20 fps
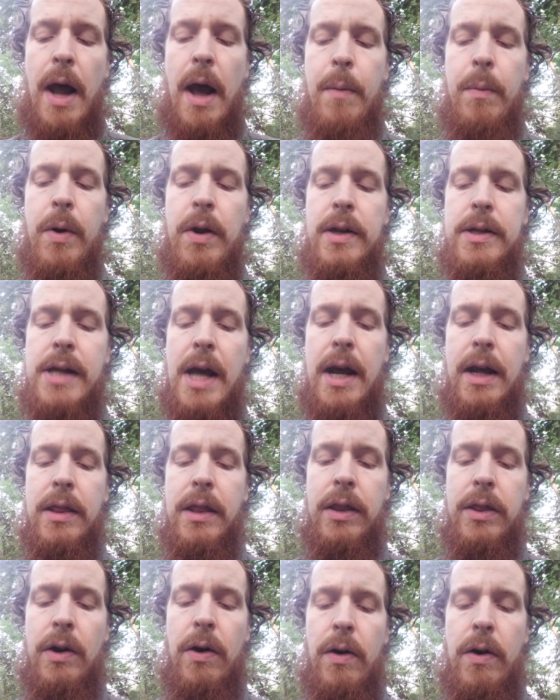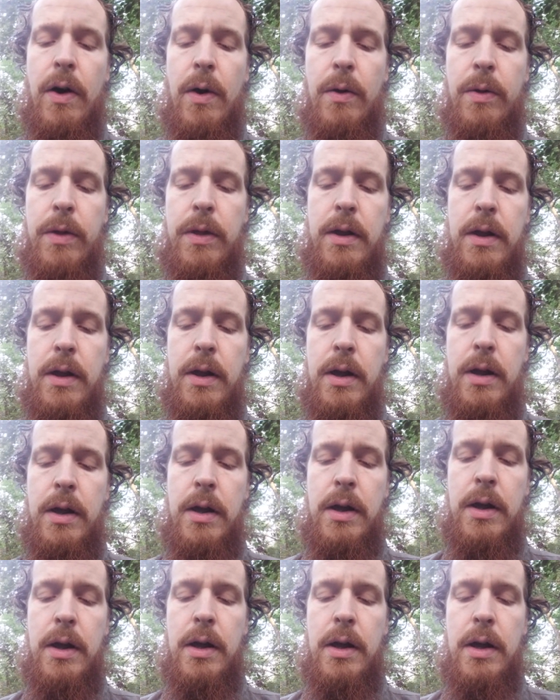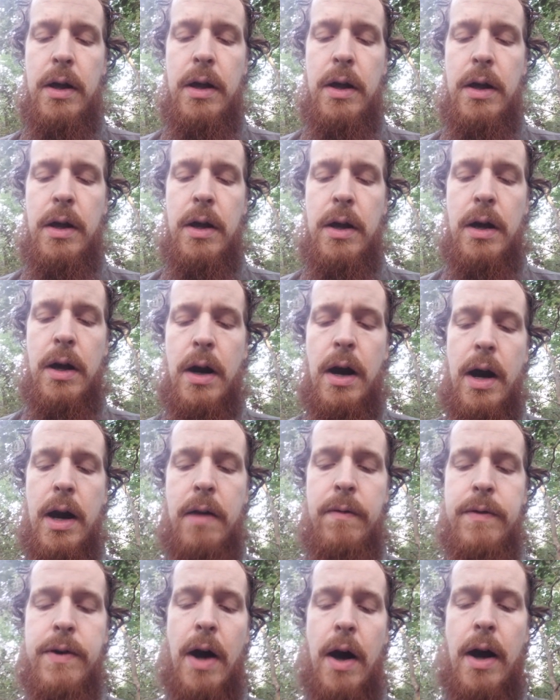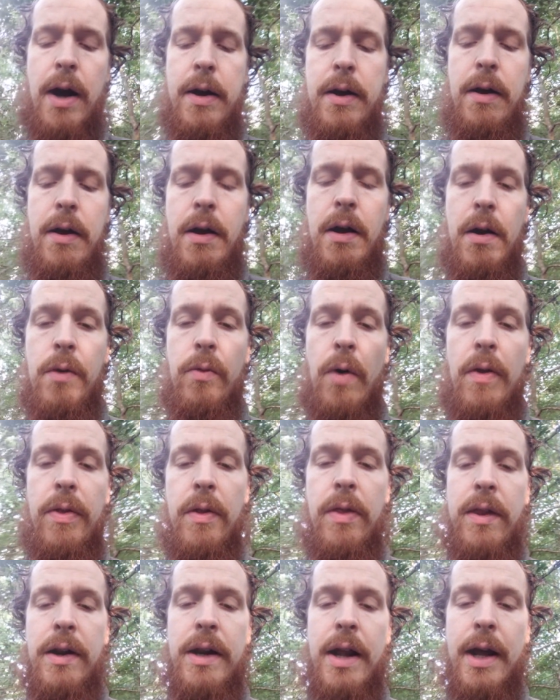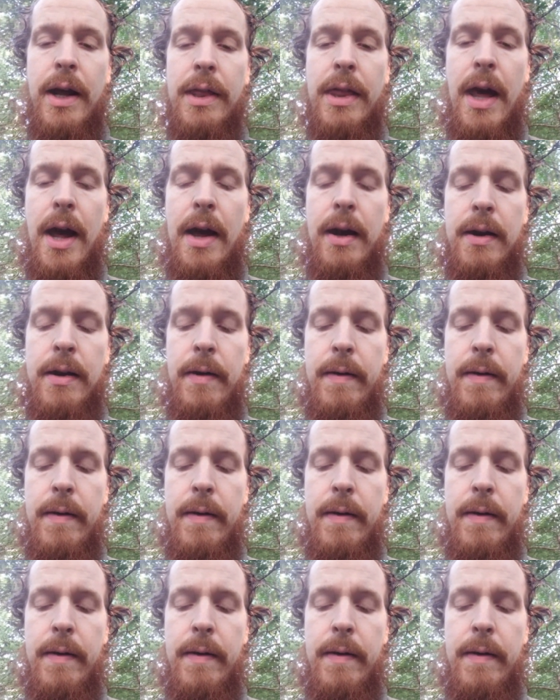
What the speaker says: wouldn't take the third oath. I'd have died rather than take that.